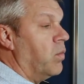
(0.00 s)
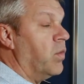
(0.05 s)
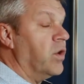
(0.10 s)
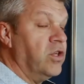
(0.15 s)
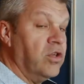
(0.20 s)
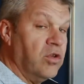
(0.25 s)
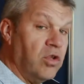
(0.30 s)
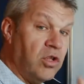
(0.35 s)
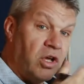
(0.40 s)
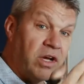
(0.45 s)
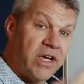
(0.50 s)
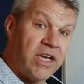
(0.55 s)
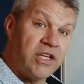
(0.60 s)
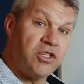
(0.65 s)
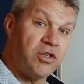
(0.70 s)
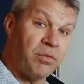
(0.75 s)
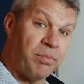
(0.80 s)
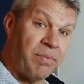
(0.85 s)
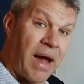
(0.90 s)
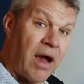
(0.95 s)
When you look
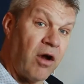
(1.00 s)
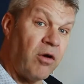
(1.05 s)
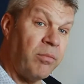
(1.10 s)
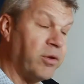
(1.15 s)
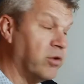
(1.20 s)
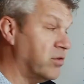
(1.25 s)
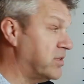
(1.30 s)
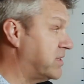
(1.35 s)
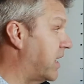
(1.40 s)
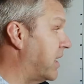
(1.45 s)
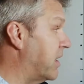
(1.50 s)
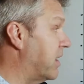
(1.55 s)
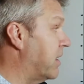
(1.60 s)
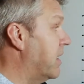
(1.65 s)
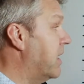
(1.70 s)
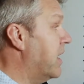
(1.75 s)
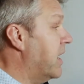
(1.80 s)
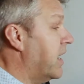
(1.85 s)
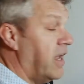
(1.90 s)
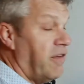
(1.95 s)
at your power bill data,